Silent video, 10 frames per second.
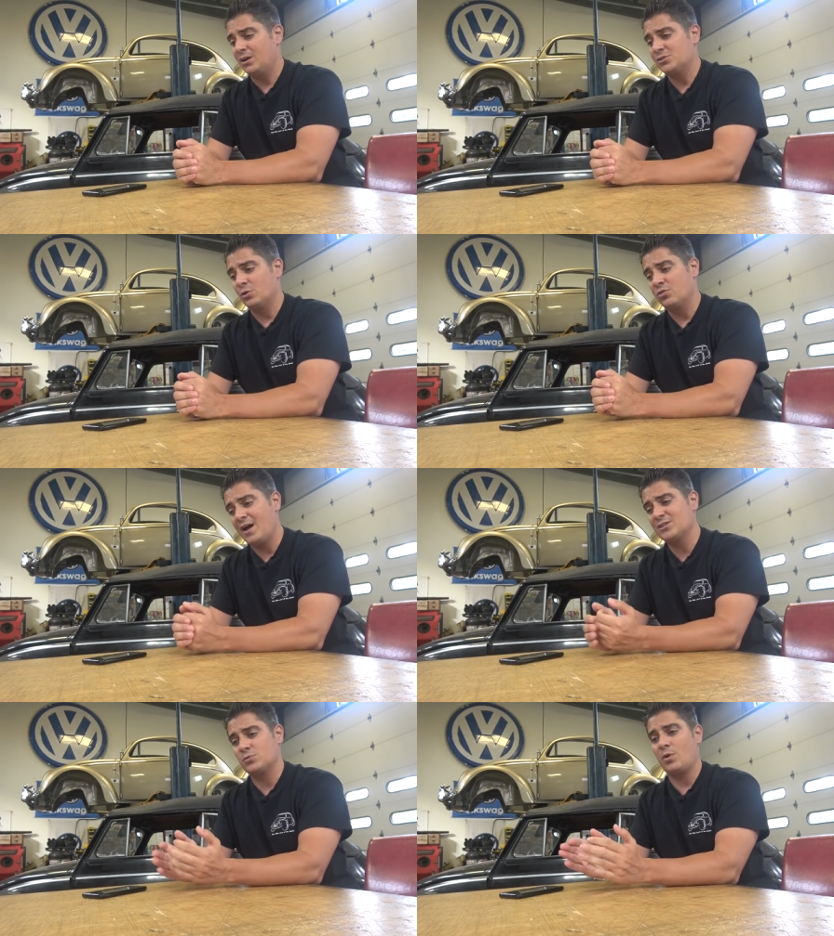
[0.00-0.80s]
So
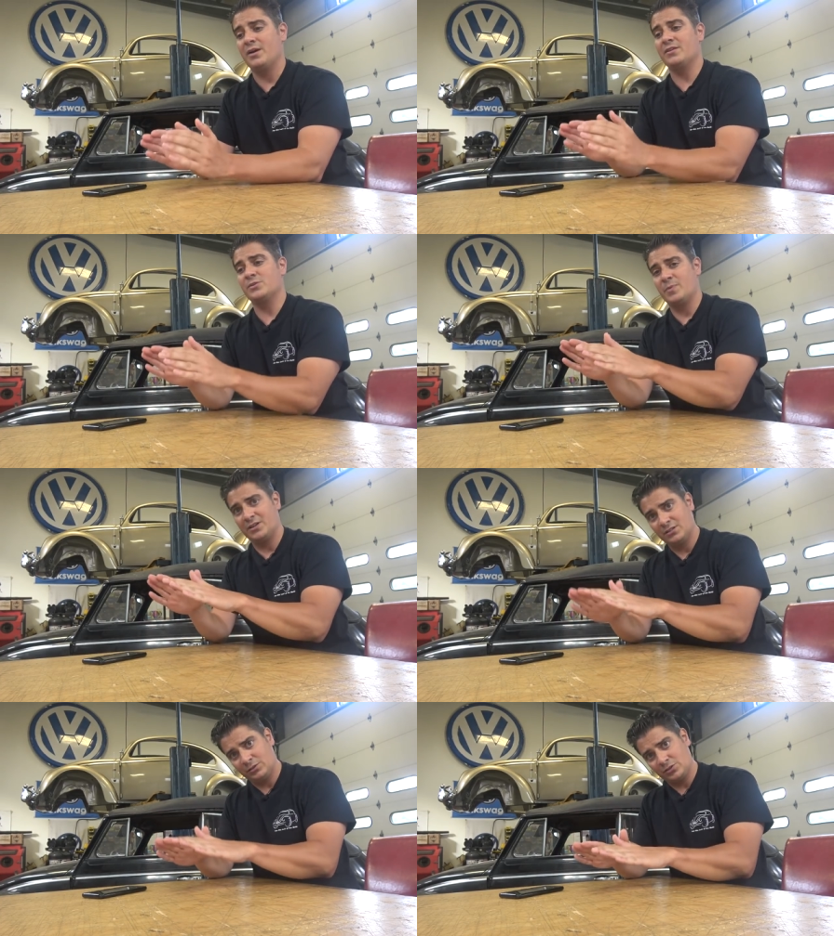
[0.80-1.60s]
that's why there's
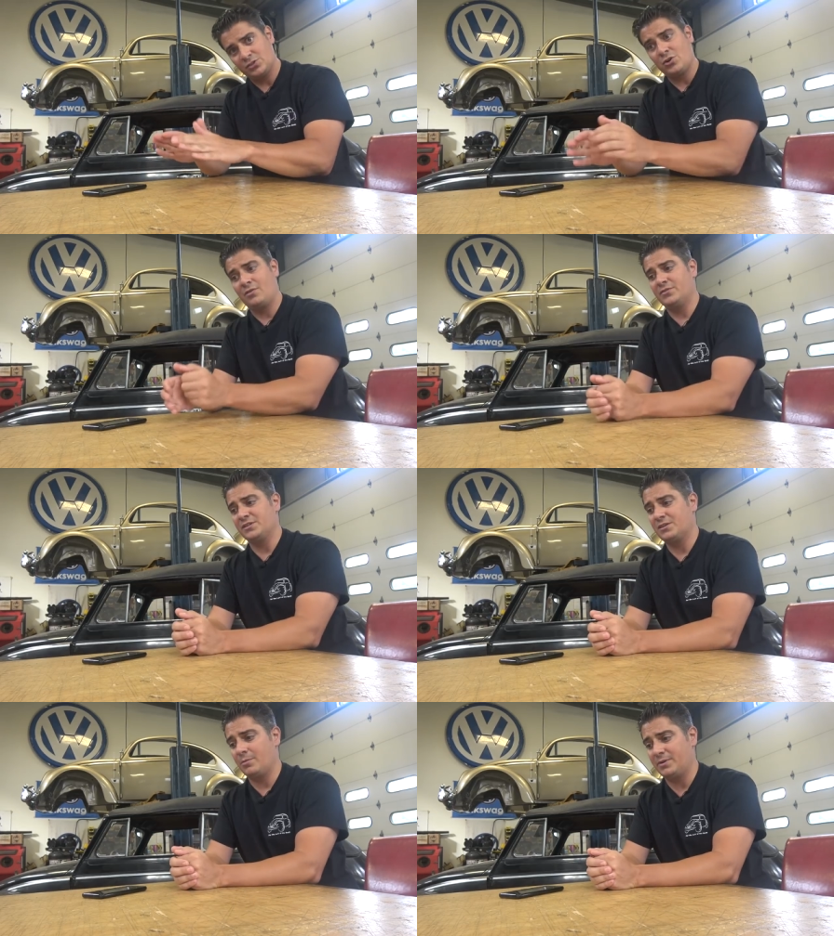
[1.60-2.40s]
been a little
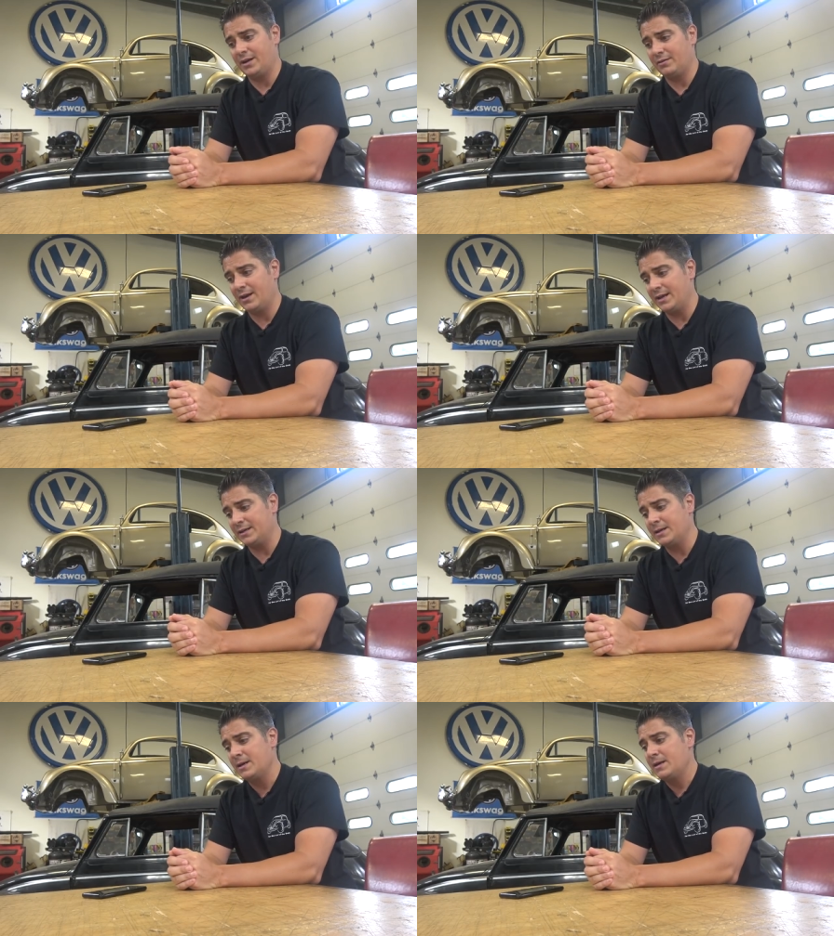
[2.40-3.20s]
softness come down.
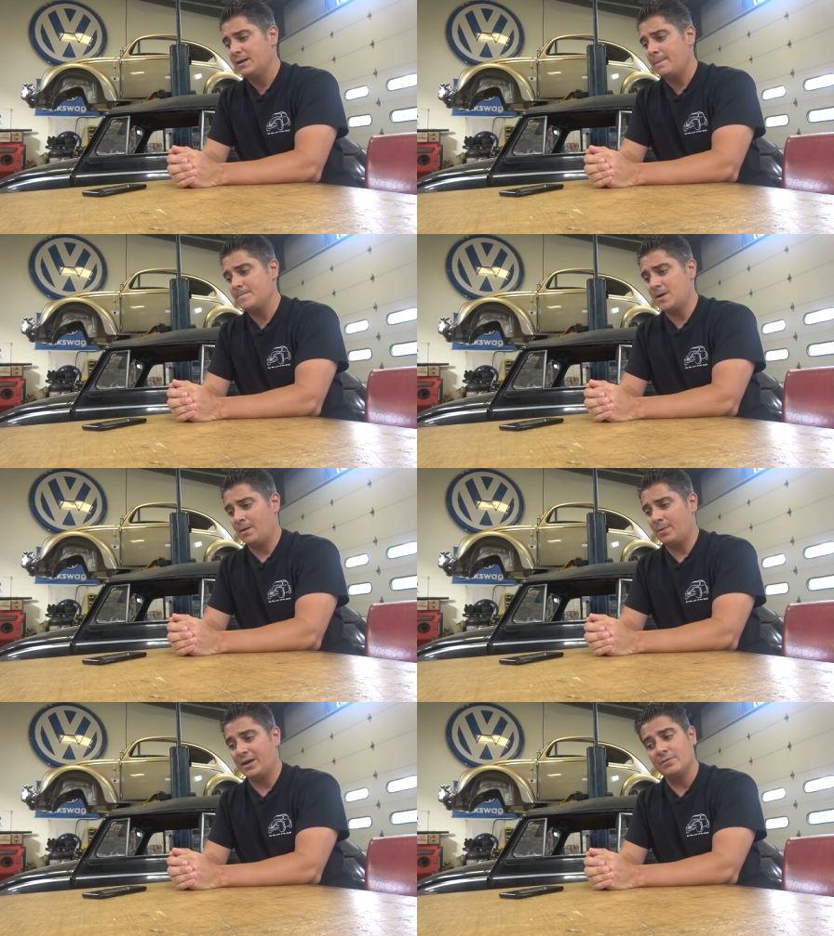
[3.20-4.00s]
And
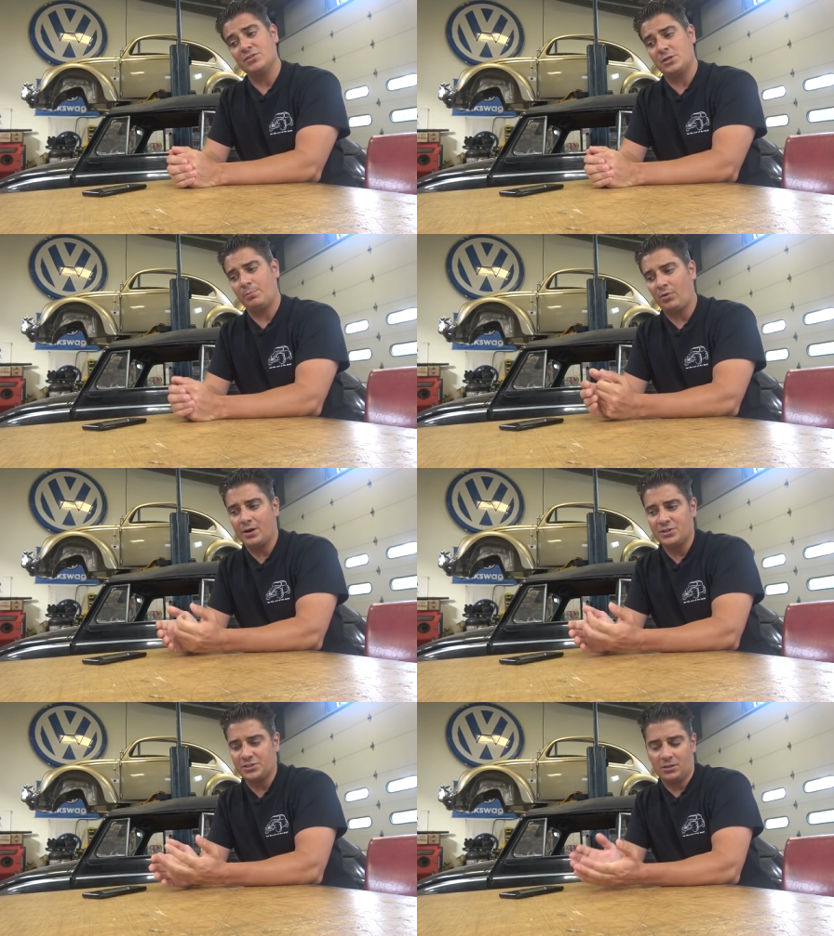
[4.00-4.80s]
I even see
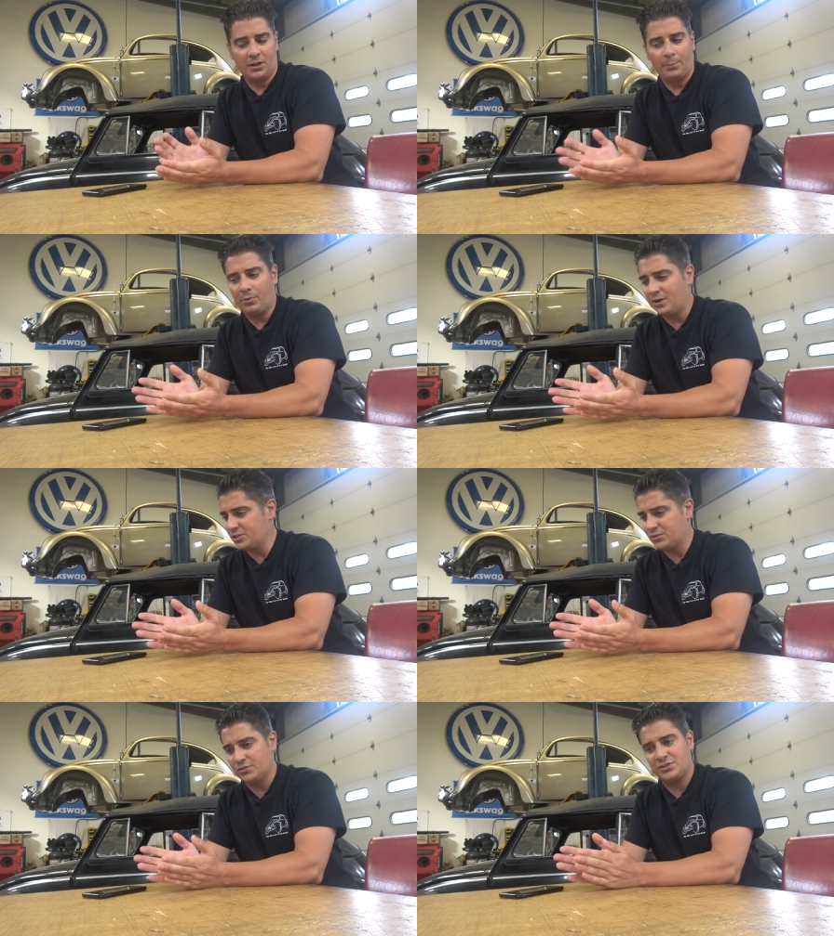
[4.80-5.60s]
projects, a lot of
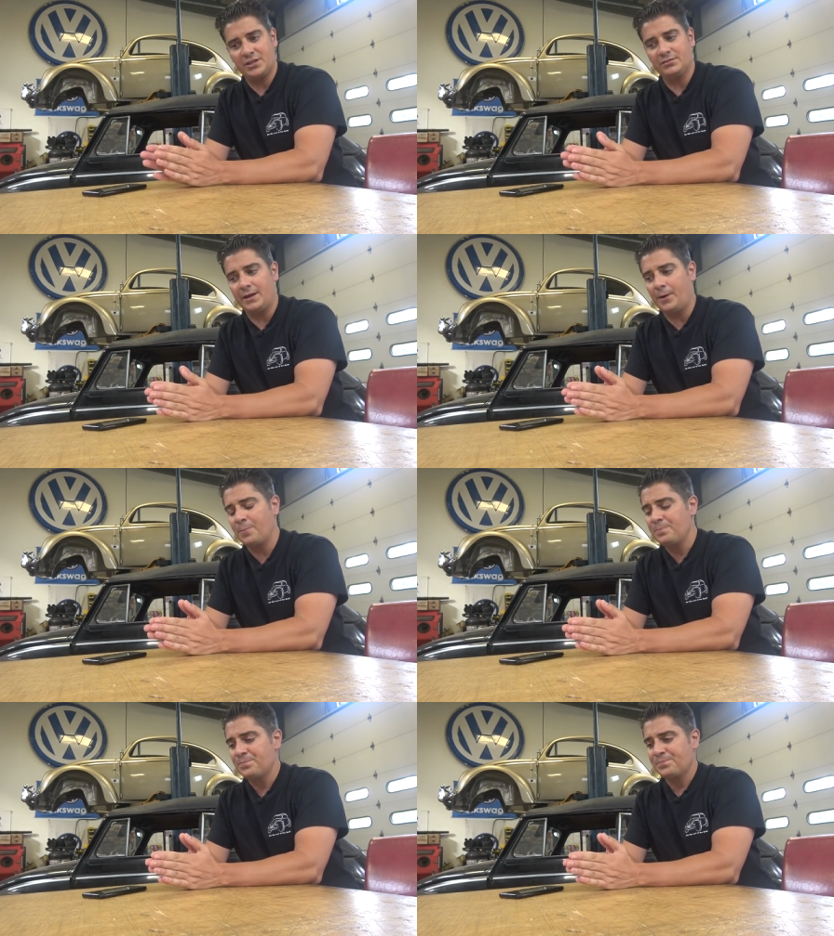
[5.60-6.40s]
projects for sale now.
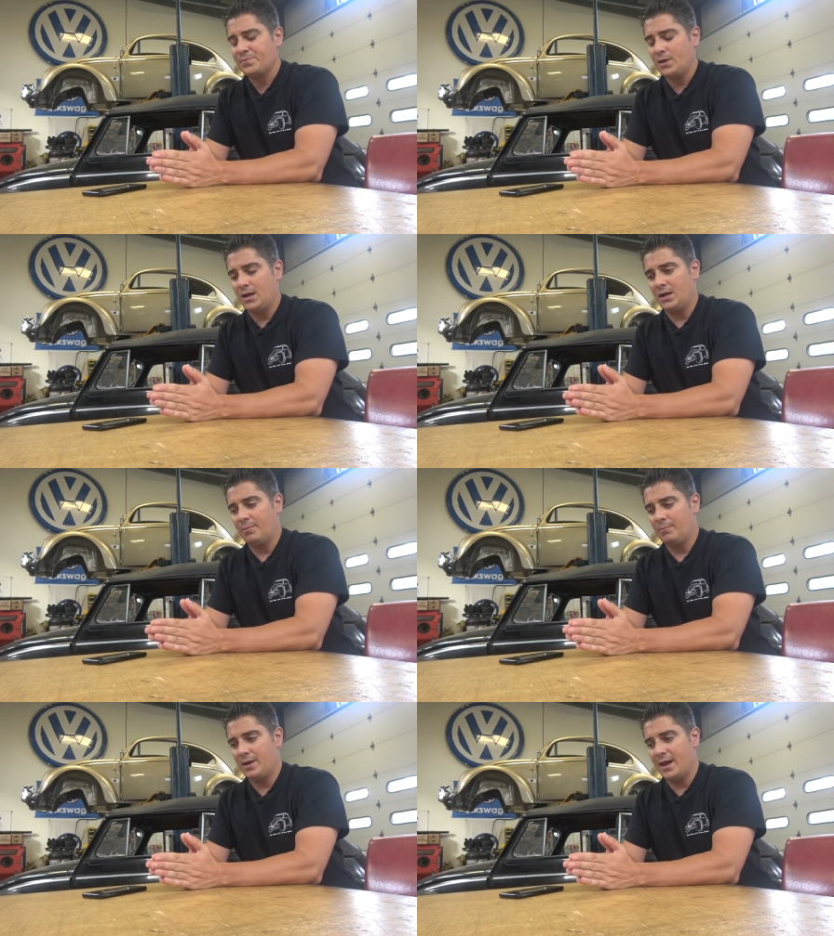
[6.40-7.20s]

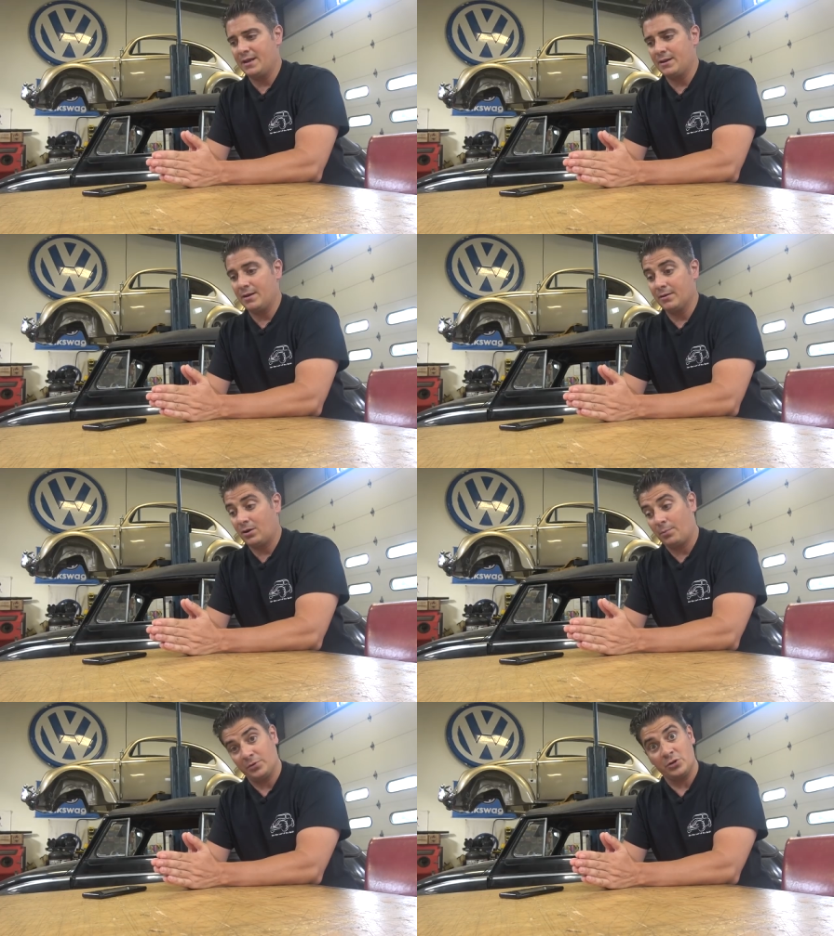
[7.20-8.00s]
And a
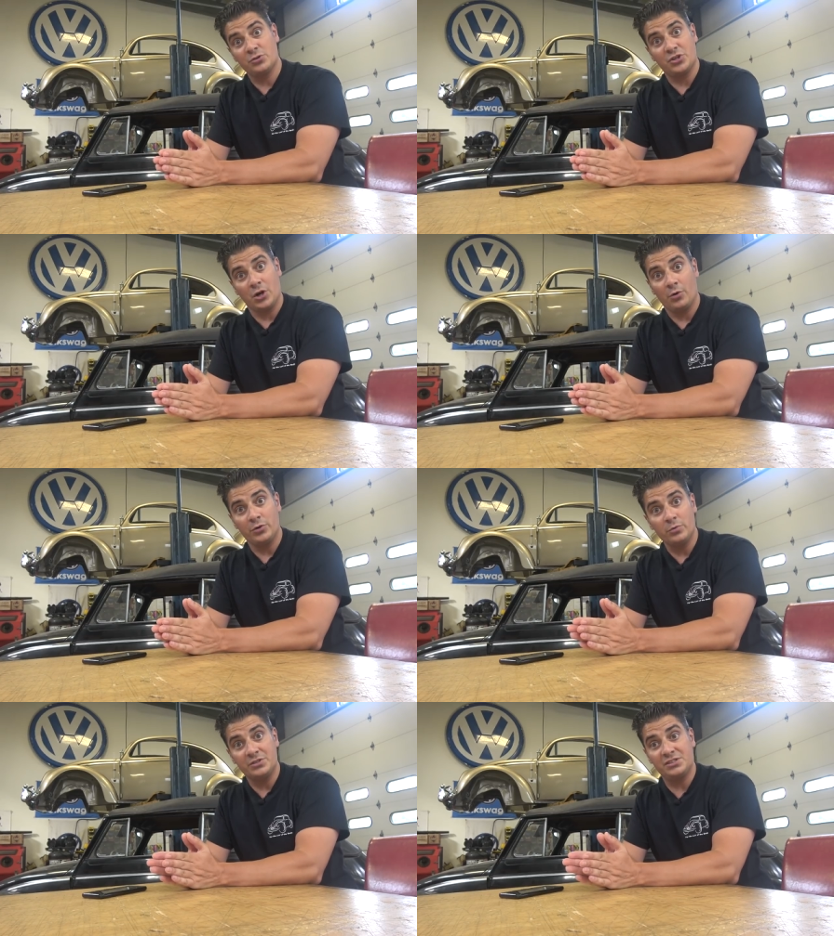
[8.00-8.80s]
couple years ago,
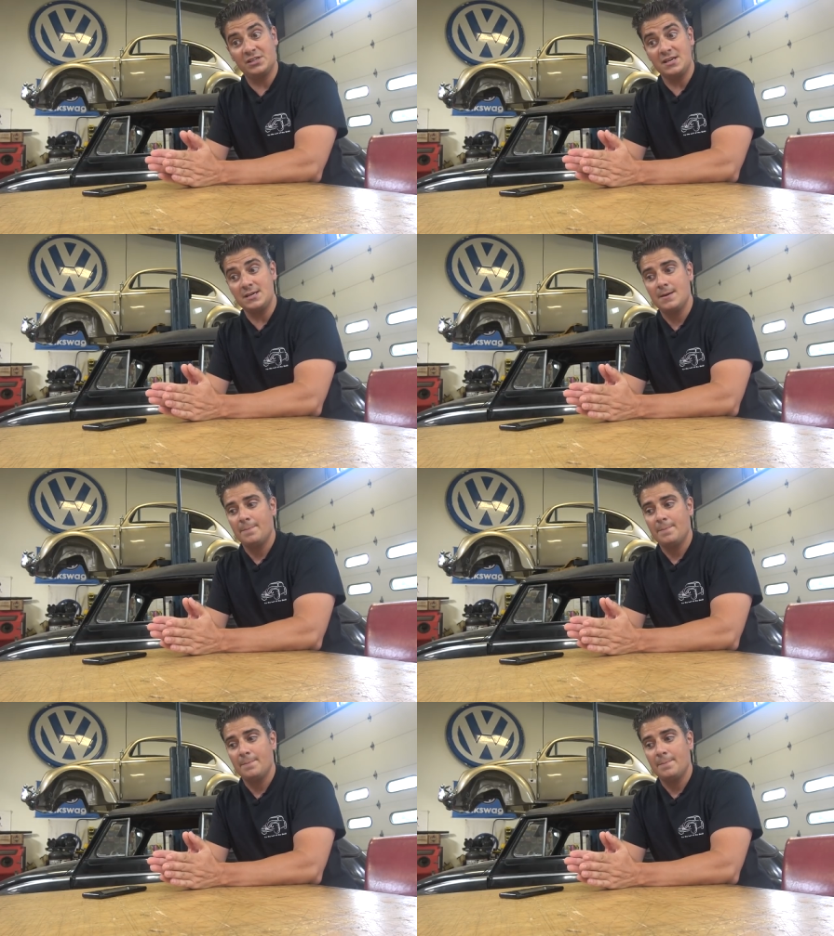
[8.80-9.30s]
you would see,